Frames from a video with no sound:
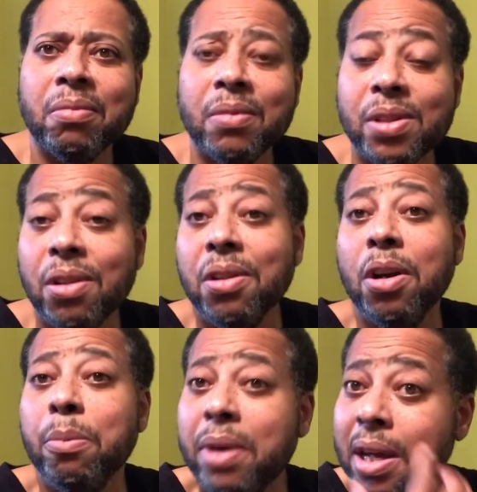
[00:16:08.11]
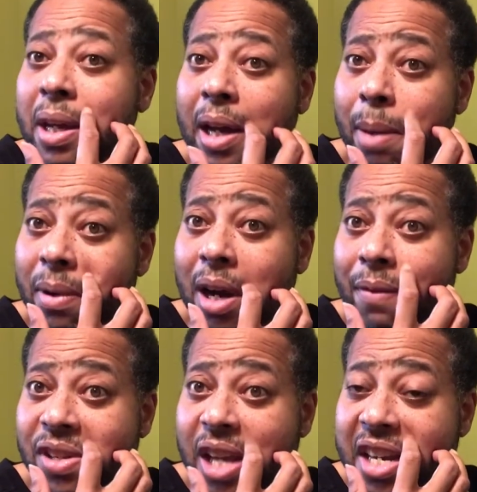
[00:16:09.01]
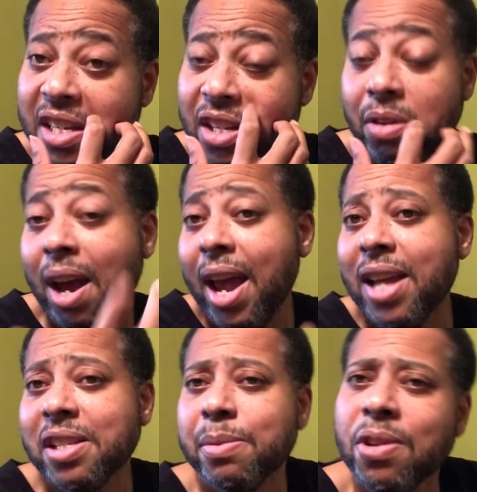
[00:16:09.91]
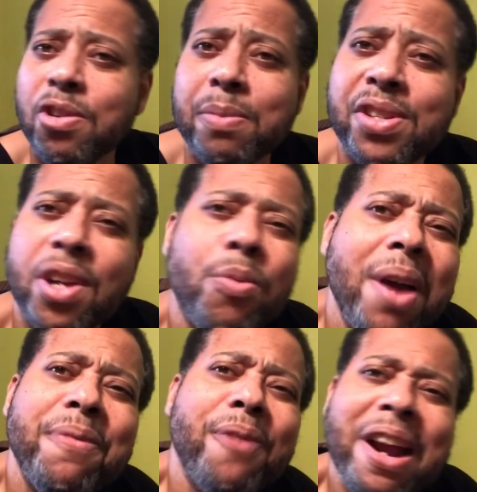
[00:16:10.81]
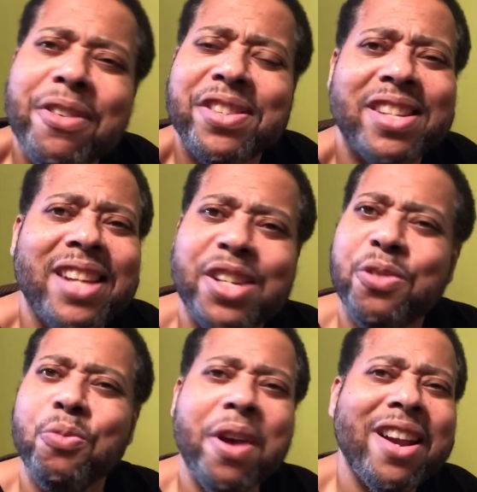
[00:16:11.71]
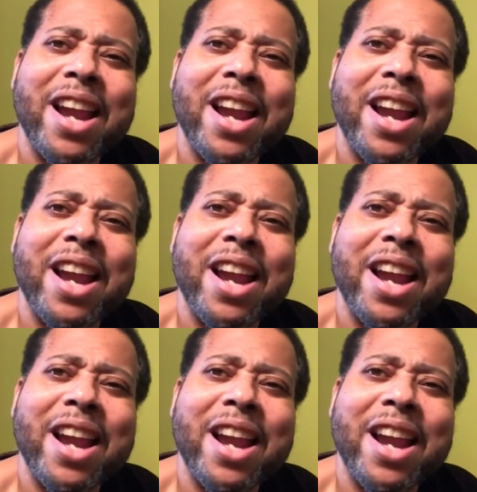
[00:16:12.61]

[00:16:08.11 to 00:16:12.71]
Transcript: So you know me, I'm a conversationist. So I ask him, excuse me, sir, what fragrance is that you wearing?